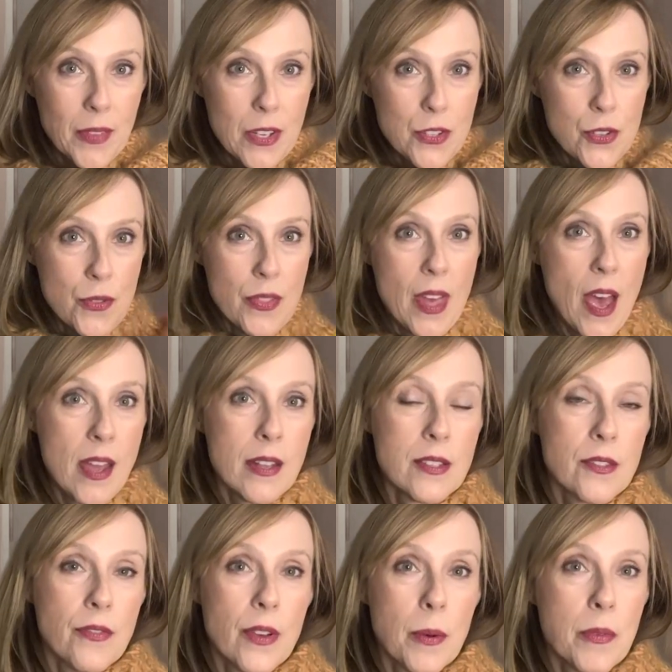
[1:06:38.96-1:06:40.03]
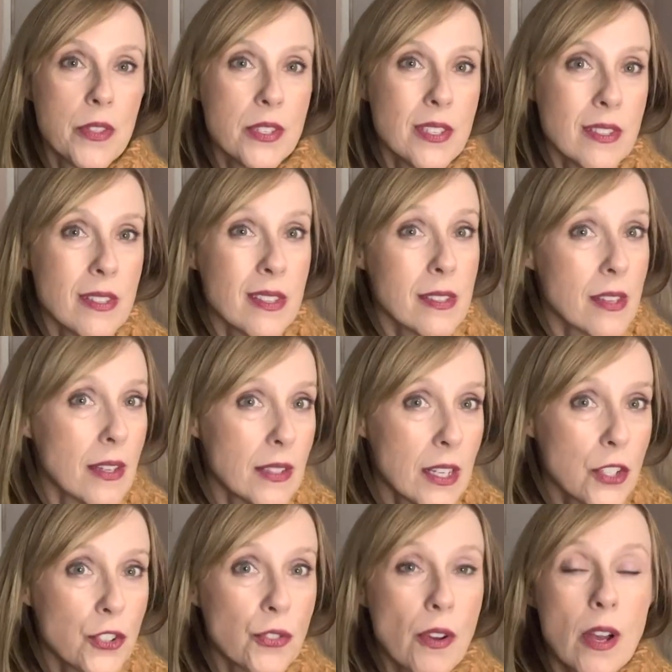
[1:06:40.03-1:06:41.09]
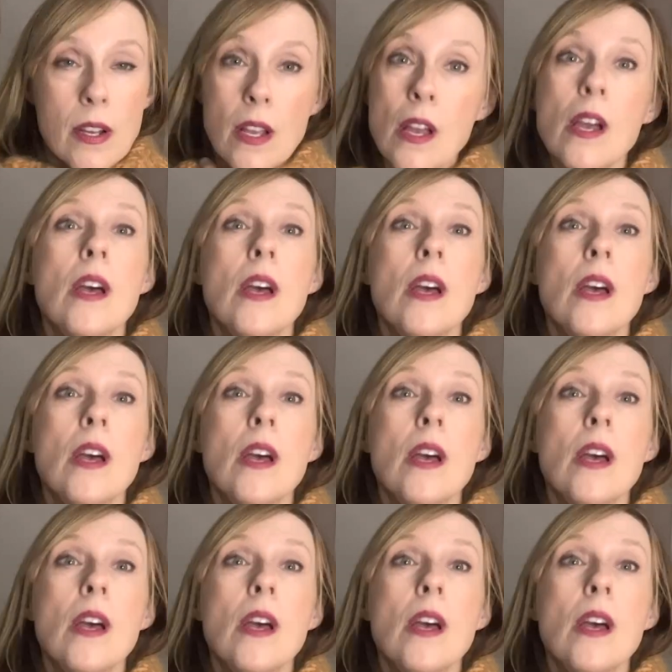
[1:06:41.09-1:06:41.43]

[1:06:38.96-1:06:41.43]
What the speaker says: So that is available. This is a Sunday shrug.